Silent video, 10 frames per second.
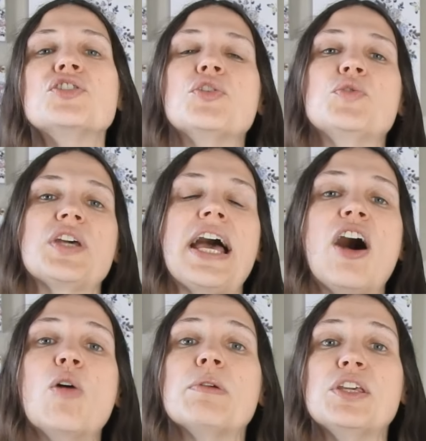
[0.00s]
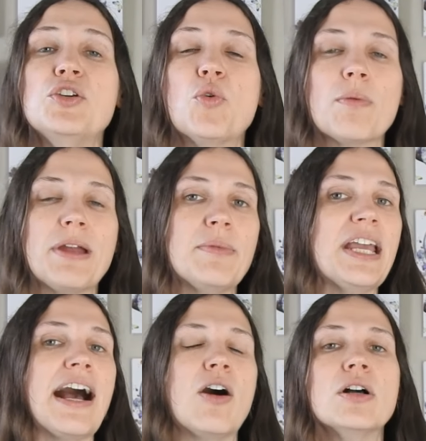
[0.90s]
do to help your
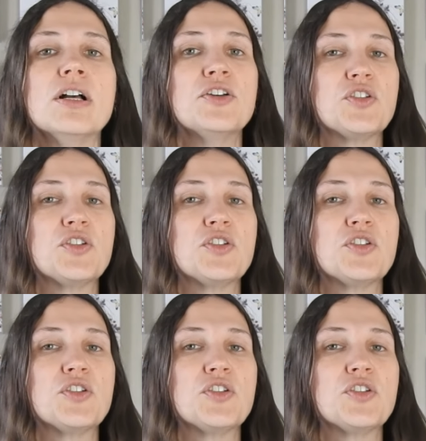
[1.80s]
baby out